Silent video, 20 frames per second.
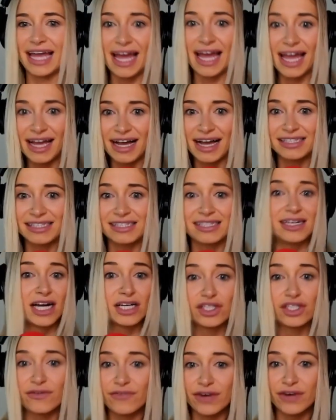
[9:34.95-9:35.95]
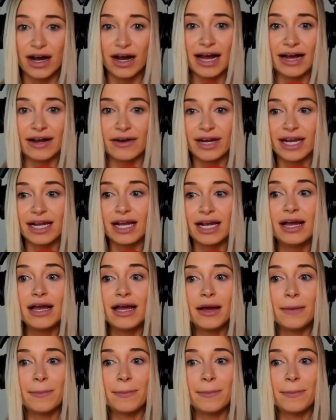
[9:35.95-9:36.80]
hey guys, not sure if you're hiring,